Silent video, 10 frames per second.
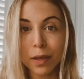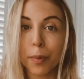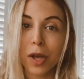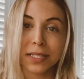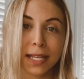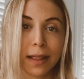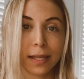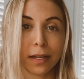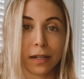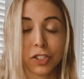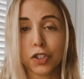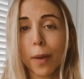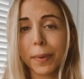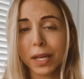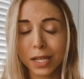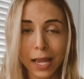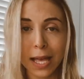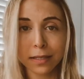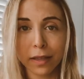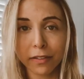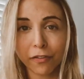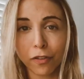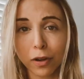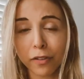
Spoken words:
boss yelling at us, dropping a glass on the floor,